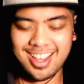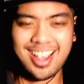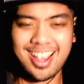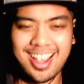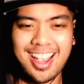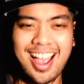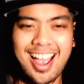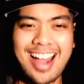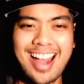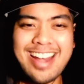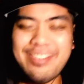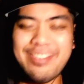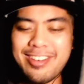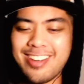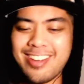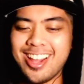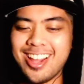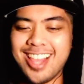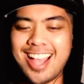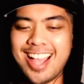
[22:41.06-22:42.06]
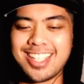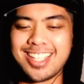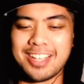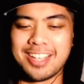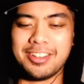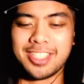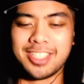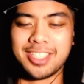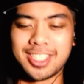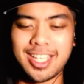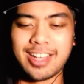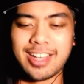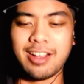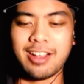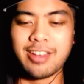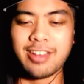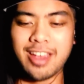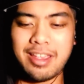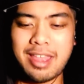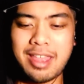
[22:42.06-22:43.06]
I didn't even realize. I was just like,
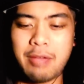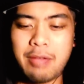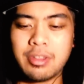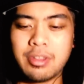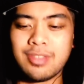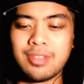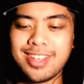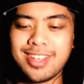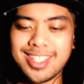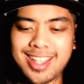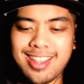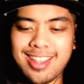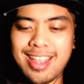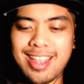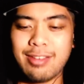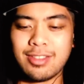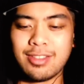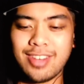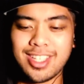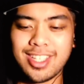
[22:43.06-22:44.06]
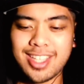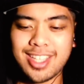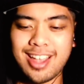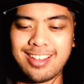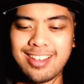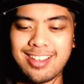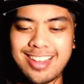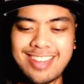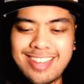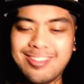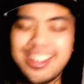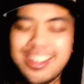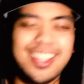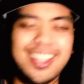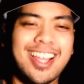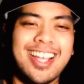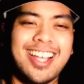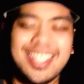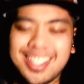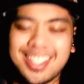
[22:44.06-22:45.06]
okay, that one's face down, that one's face down. I didn't
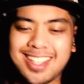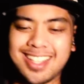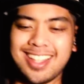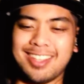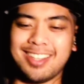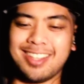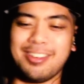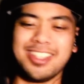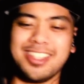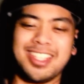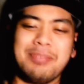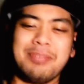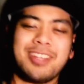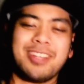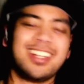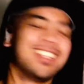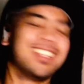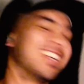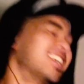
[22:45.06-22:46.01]
realize that they're the same color.